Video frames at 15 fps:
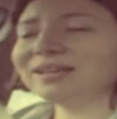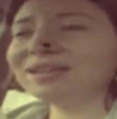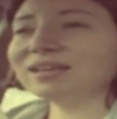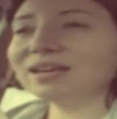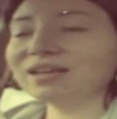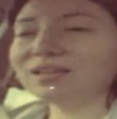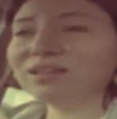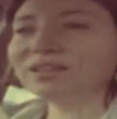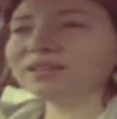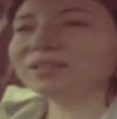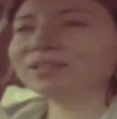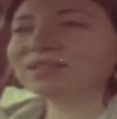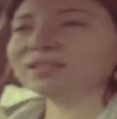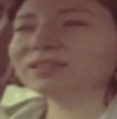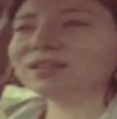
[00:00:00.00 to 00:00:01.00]
and
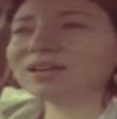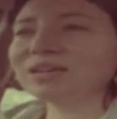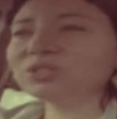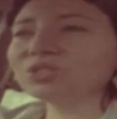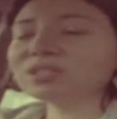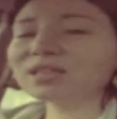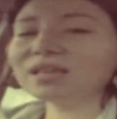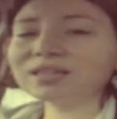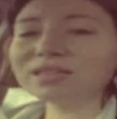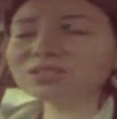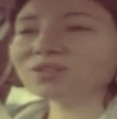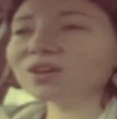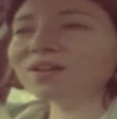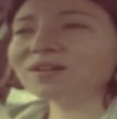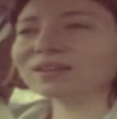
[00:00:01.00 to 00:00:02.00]
I just like the
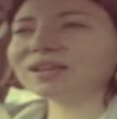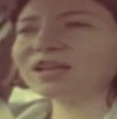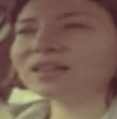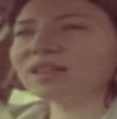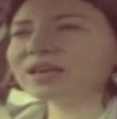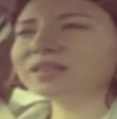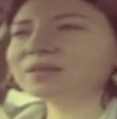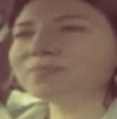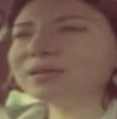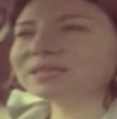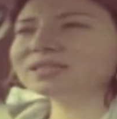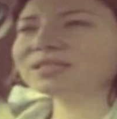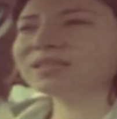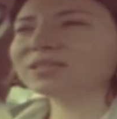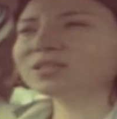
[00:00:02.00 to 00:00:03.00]
song, and I like the
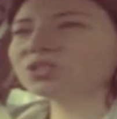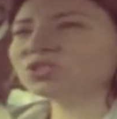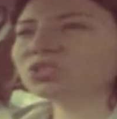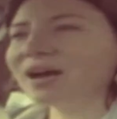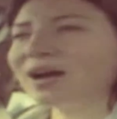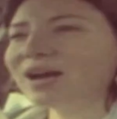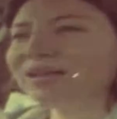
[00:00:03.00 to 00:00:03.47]
message.